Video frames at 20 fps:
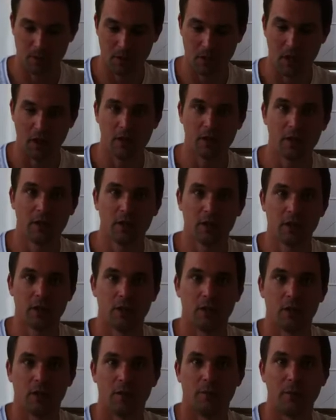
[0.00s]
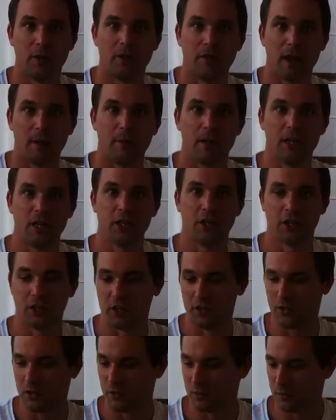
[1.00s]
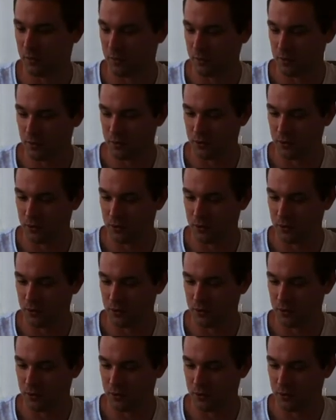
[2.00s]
you know, a bit of ammunition to